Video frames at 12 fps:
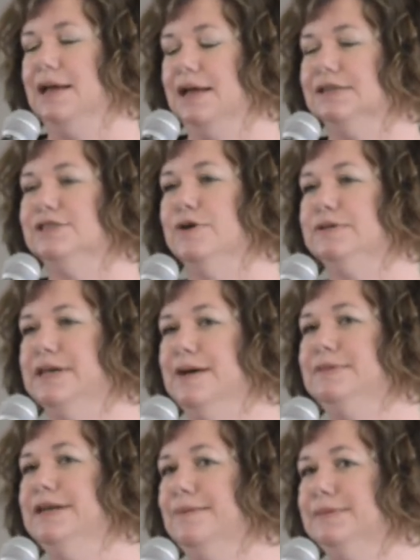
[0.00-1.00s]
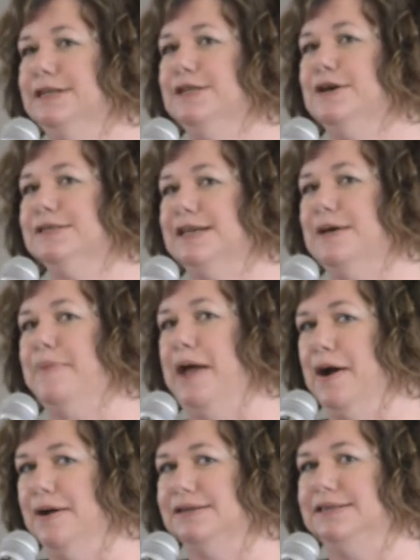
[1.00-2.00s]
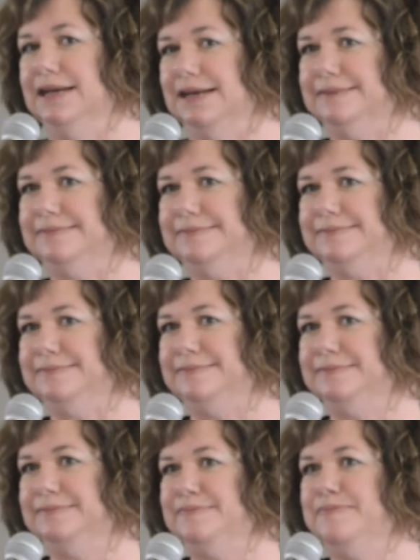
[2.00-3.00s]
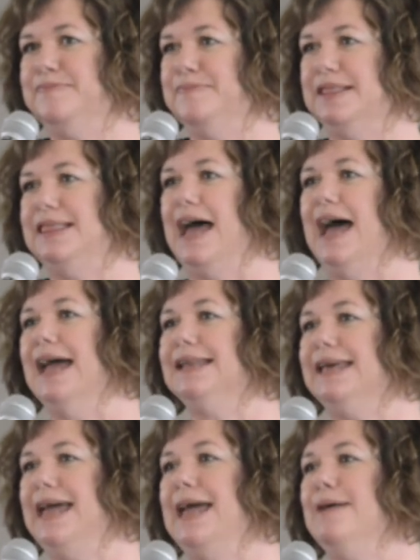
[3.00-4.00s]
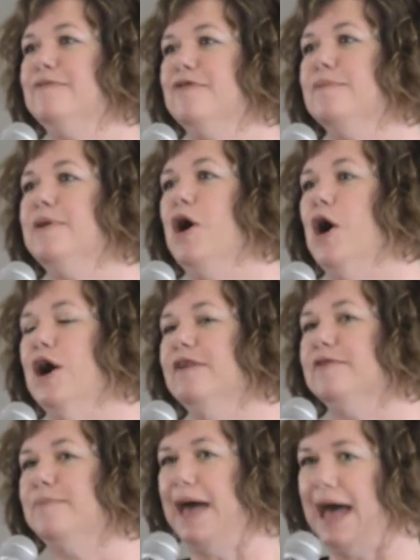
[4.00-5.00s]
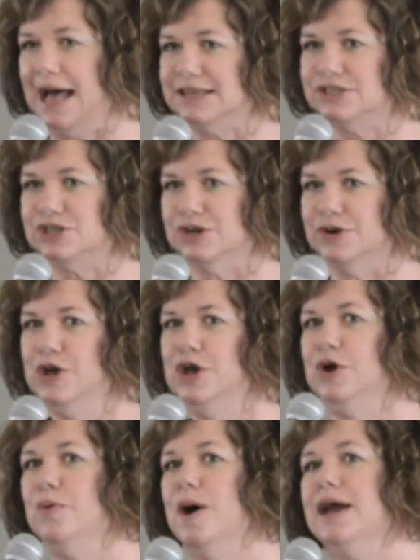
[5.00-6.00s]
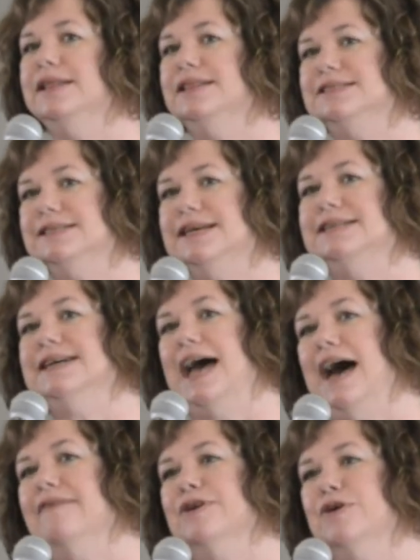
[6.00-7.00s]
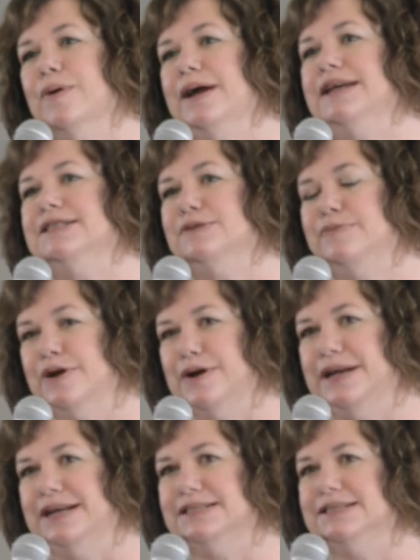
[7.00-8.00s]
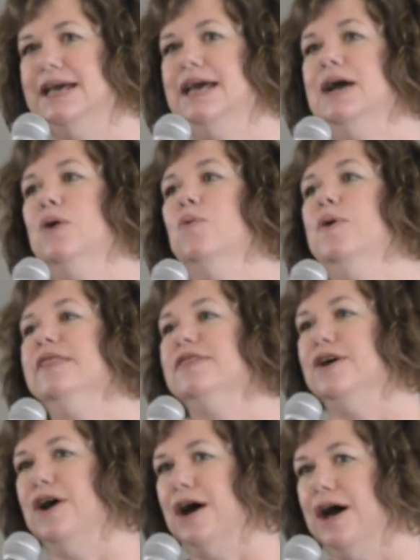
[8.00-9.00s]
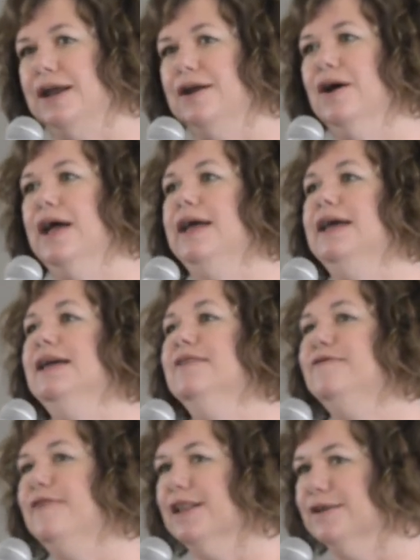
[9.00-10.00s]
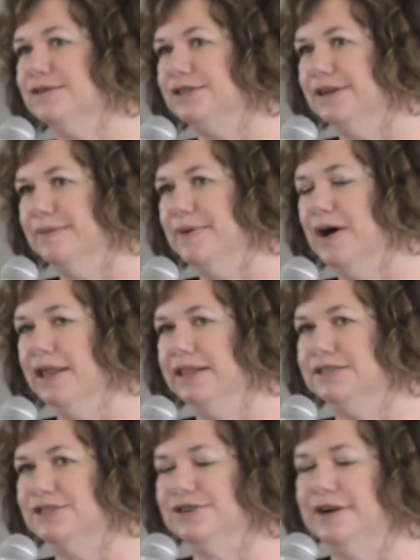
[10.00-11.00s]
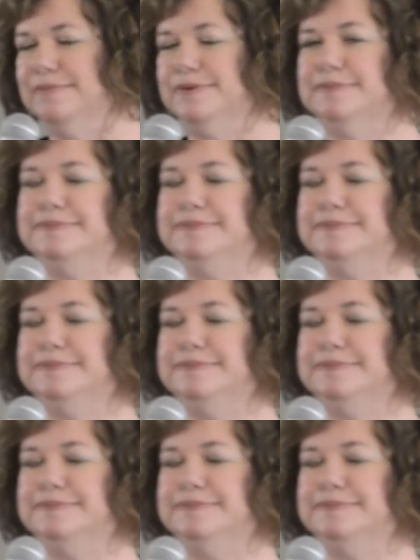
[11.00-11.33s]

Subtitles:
So sometimes it looks like parenting, but that came from a heart of a pastor who wanted this kid to have a great experience with God in fellowship on this trip.